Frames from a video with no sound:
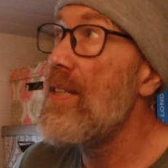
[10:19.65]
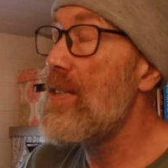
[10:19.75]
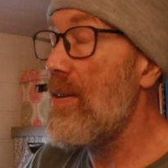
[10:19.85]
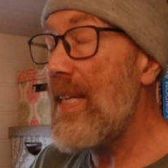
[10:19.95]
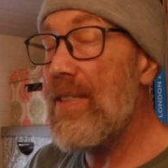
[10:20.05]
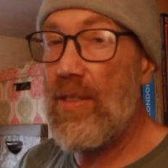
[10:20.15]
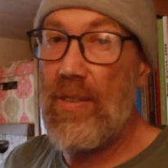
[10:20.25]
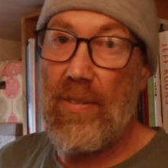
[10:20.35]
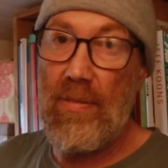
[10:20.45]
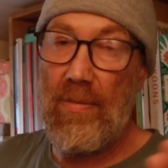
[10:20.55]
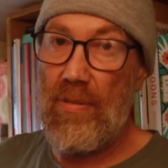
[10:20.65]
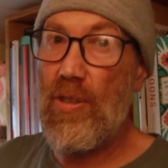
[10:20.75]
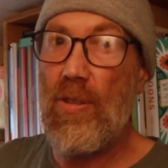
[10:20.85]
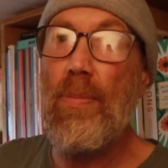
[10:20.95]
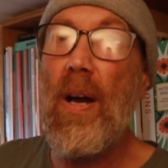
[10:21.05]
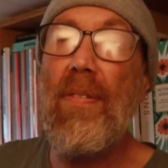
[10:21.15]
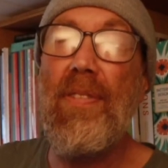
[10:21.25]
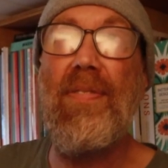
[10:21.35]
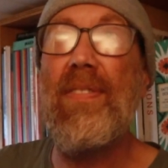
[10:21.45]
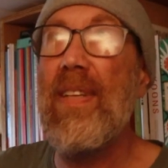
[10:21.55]
So let's scrub off
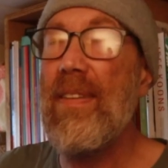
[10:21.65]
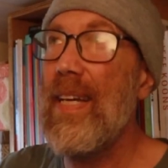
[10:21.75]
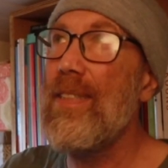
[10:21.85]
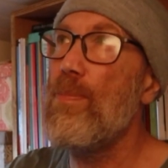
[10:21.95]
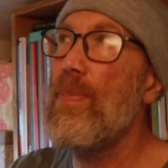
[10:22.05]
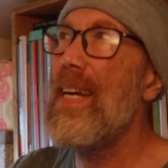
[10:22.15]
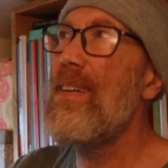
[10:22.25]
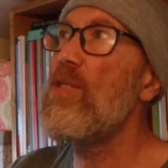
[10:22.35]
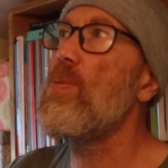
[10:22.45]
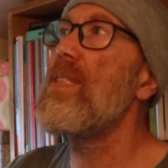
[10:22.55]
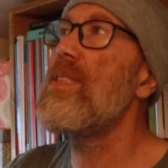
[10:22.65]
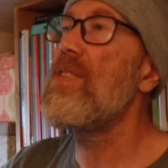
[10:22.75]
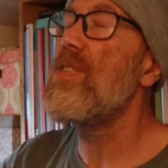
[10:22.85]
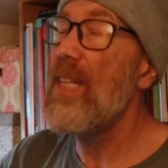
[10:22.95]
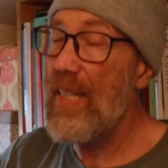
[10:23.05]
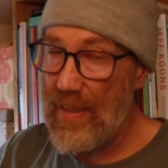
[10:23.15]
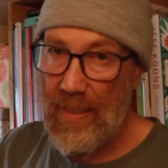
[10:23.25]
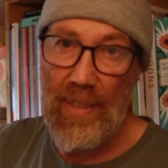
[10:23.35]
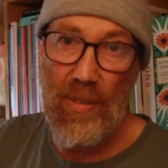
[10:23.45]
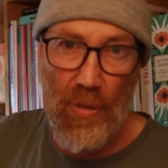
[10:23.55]
the £15,000, which is
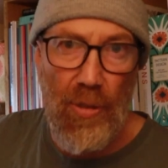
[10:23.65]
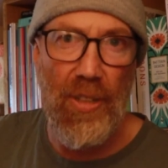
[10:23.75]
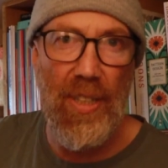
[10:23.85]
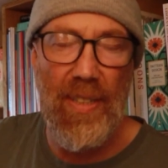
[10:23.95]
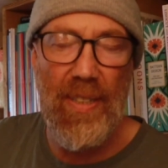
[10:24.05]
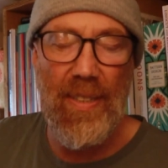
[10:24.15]
extortionate.